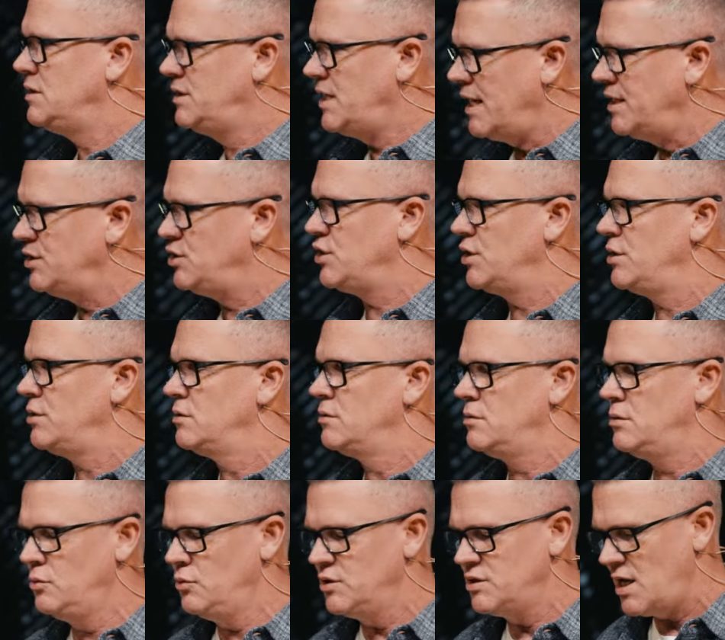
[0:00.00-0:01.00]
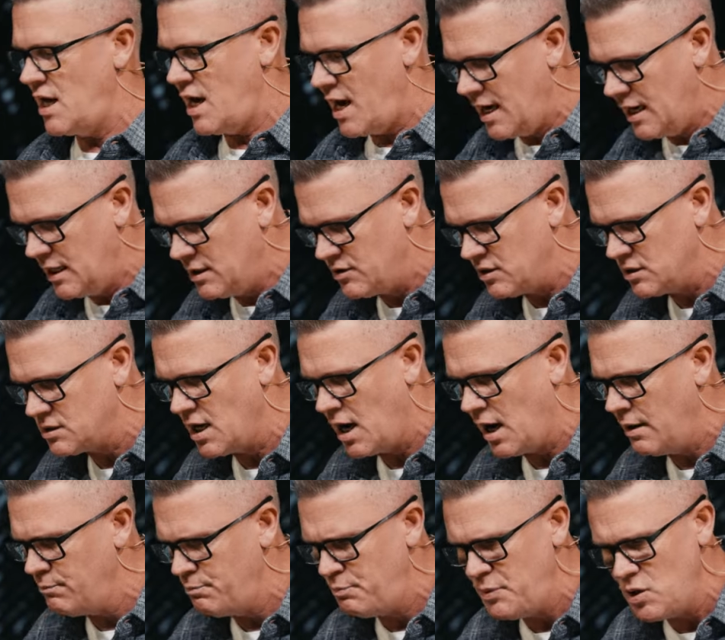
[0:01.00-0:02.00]
Deja, who was eight at the
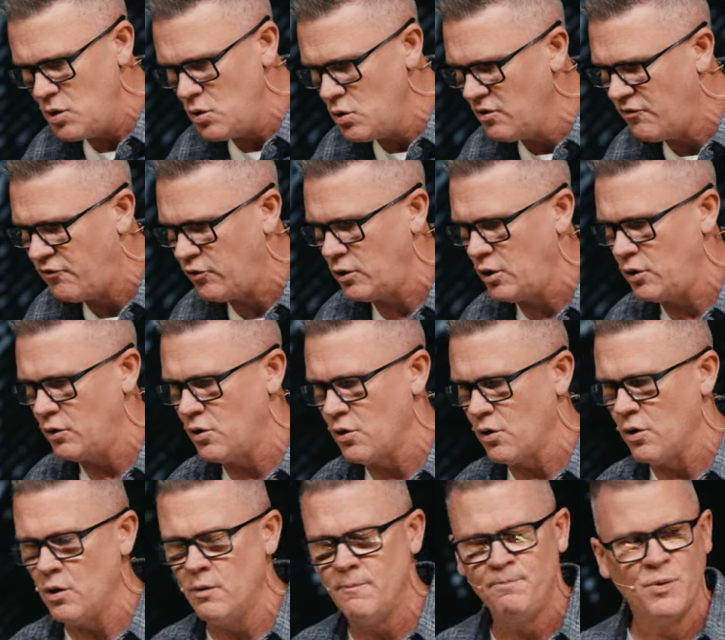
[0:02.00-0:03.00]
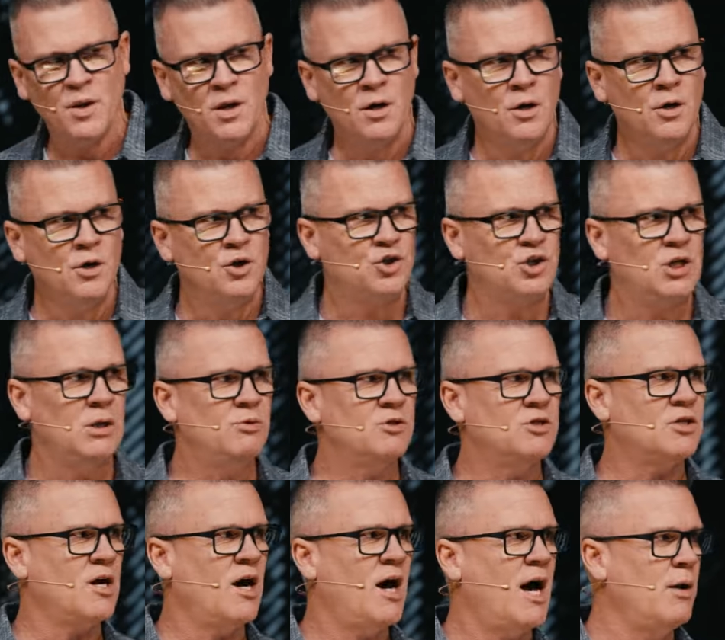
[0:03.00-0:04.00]
time, beautiful little girl, she was
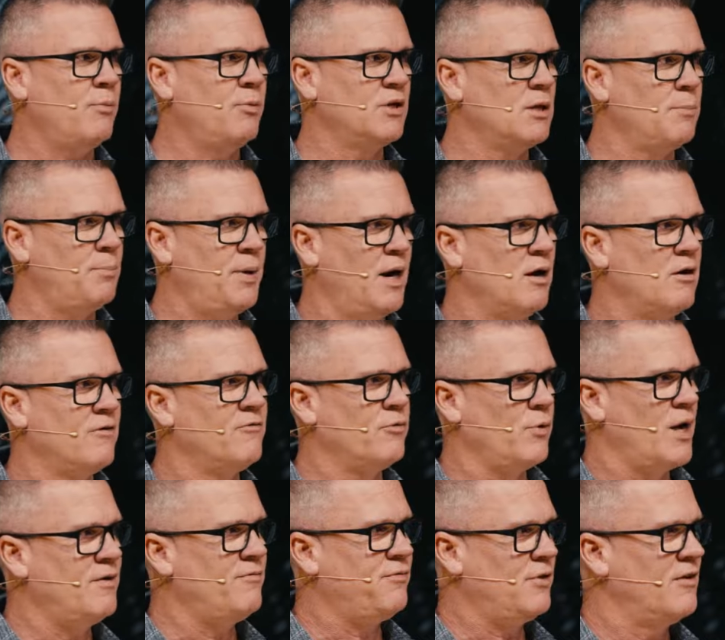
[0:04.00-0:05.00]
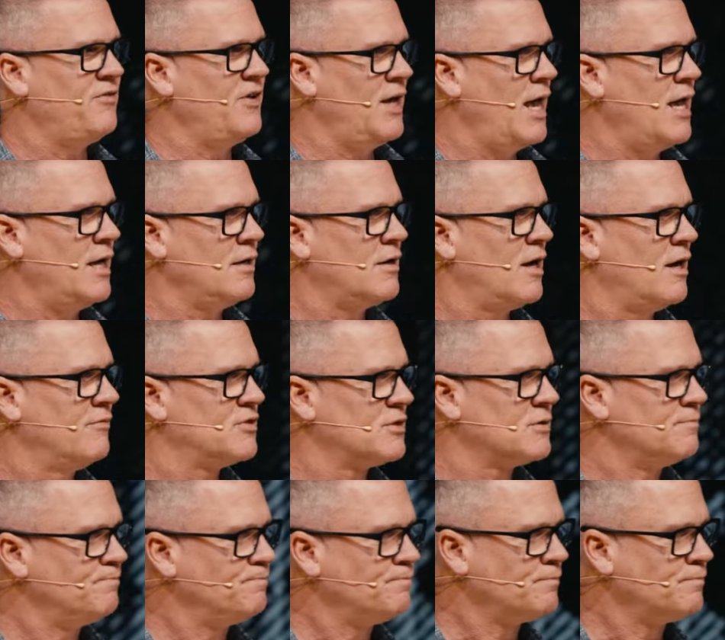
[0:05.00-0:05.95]
caught with a pair of red fluffy handcuffs